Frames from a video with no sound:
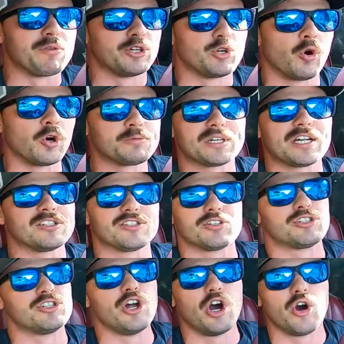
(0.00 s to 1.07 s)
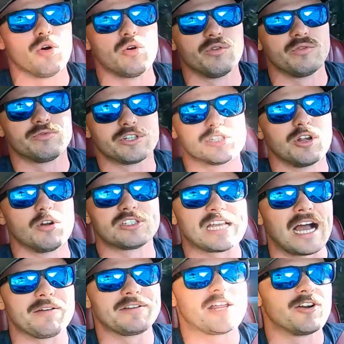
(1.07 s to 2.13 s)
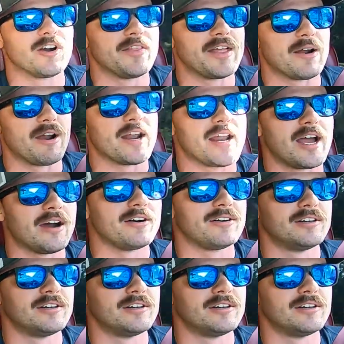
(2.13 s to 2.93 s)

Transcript: doors because there's no sound deadener on that right now.